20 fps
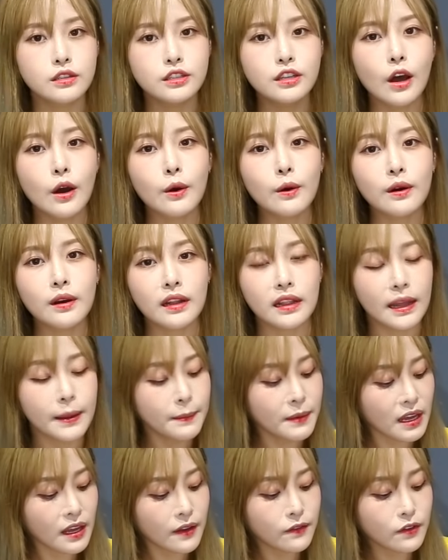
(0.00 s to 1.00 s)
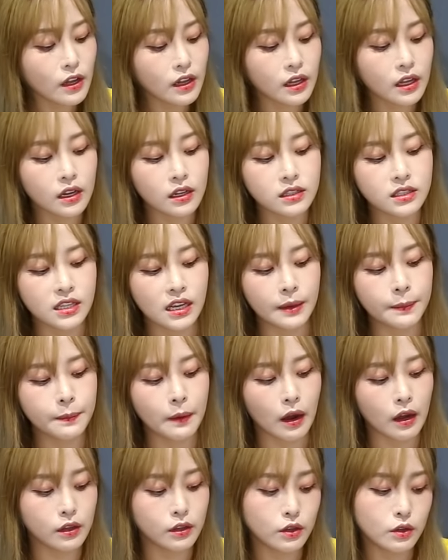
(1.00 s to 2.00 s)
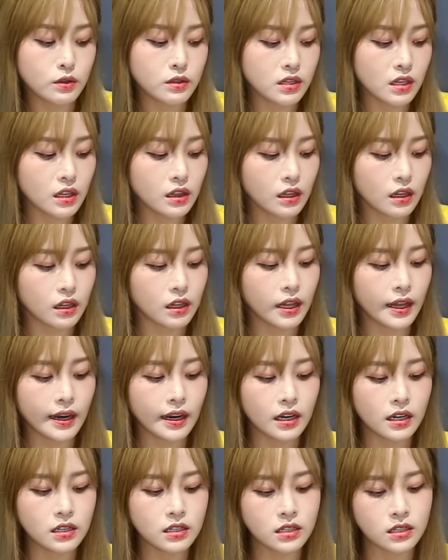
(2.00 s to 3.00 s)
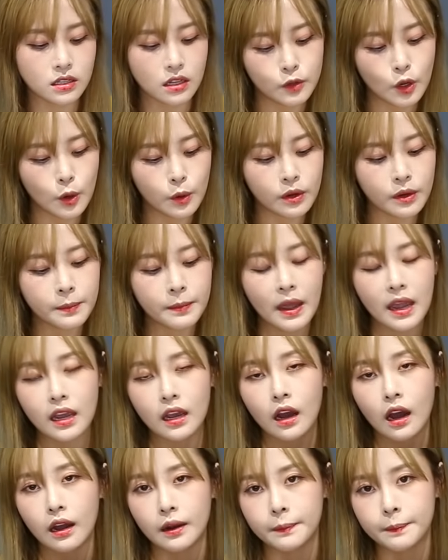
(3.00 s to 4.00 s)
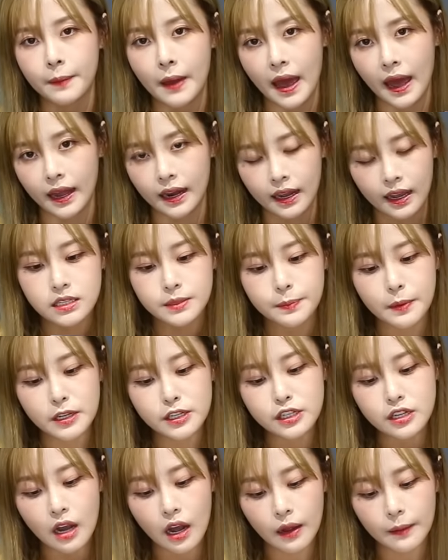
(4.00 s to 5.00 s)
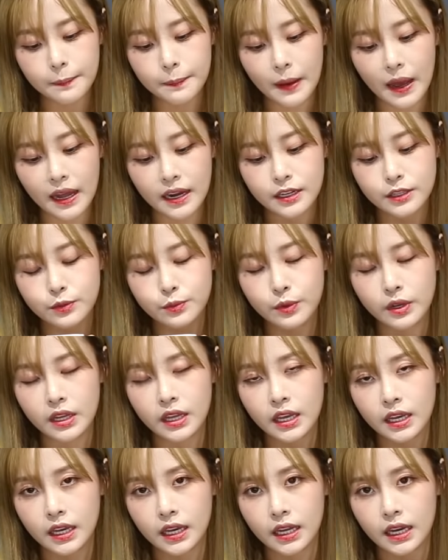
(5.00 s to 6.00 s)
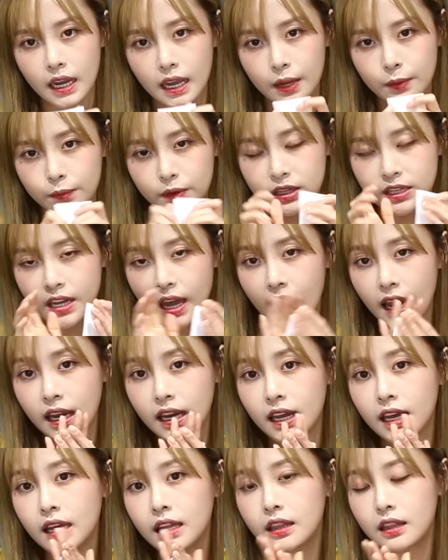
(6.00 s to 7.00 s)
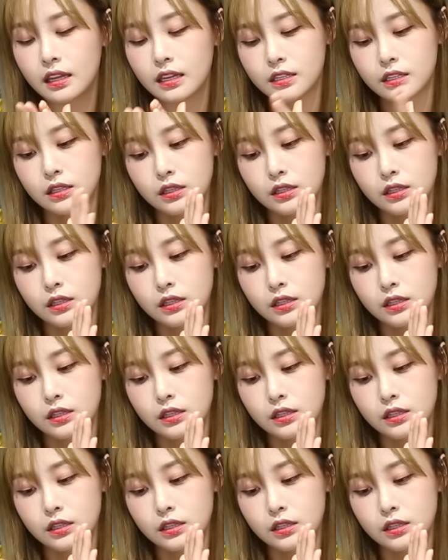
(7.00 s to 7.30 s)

So let me give you a little tip on using the KLAIRS Toner Mate Cotton Pad. The sponge cotton pad is really good in retaining the